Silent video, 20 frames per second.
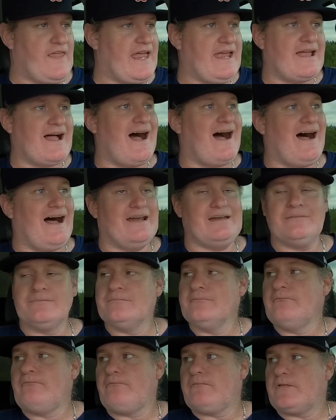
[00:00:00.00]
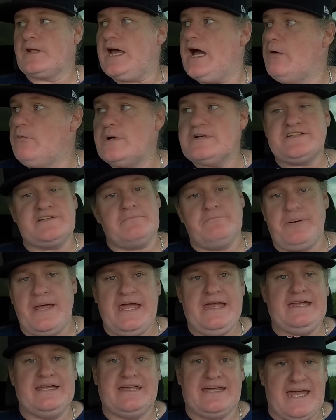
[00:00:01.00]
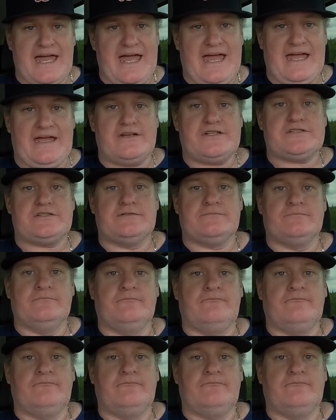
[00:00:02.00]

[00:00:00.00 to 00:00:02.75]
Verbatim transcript: Thank God I wasn't paying cash.